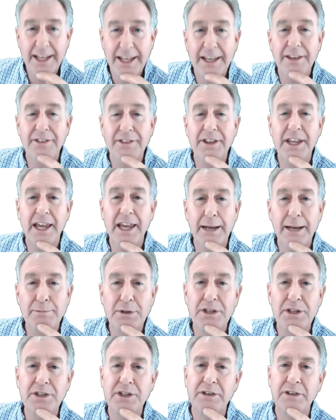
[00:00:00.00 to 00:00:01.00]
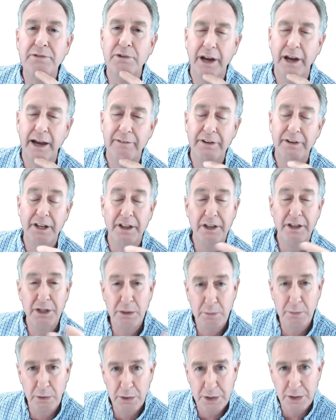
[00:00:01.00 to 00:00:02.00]
In the absence of gravity,
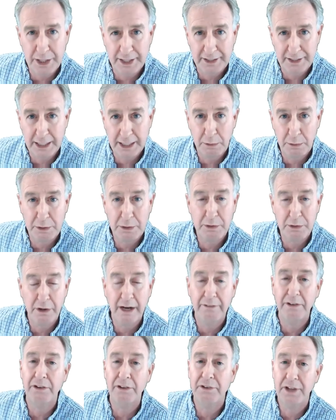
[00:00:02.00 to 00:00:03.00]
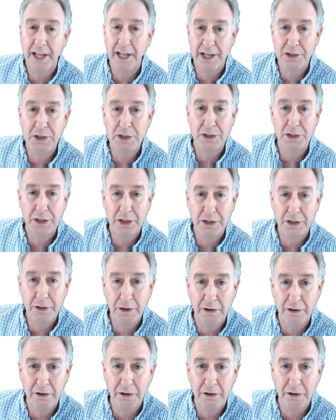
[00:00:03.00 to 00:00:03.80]
this projectile would travel tangent to the